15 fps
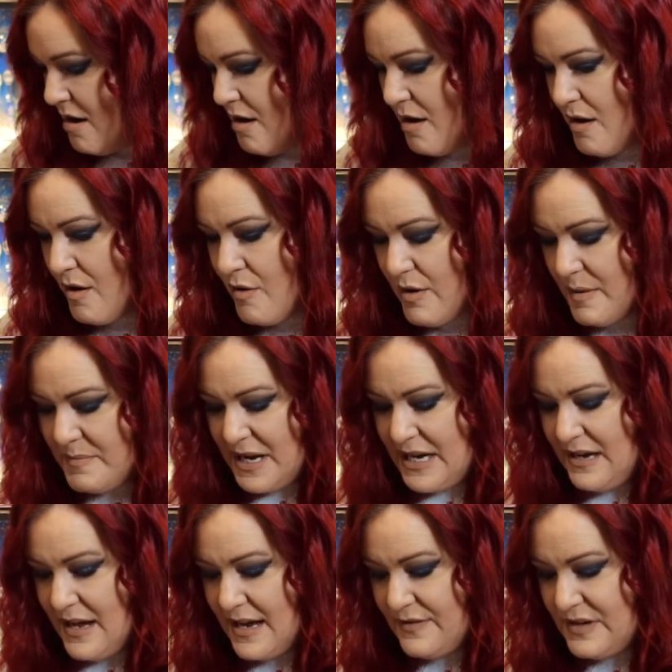Oh
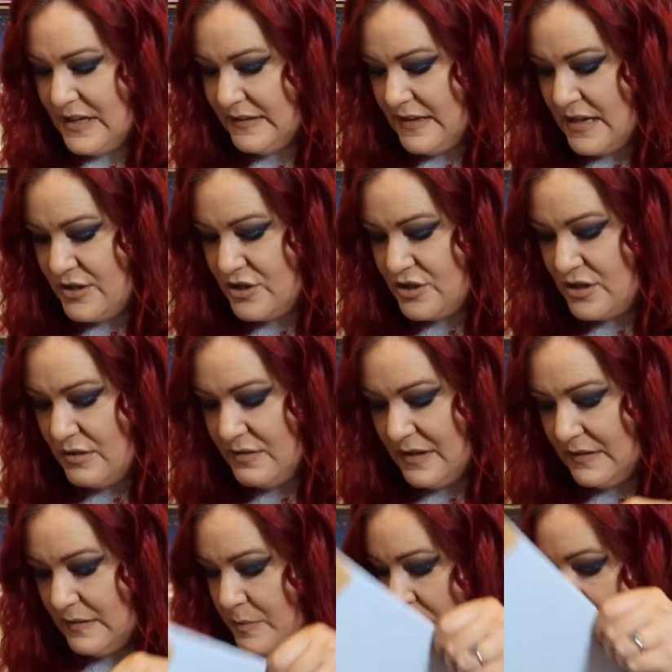my life, let's undo
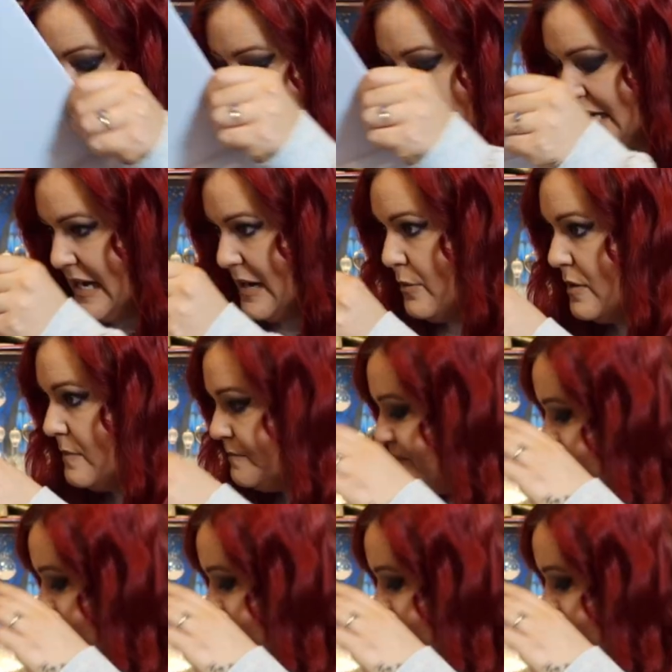this part now.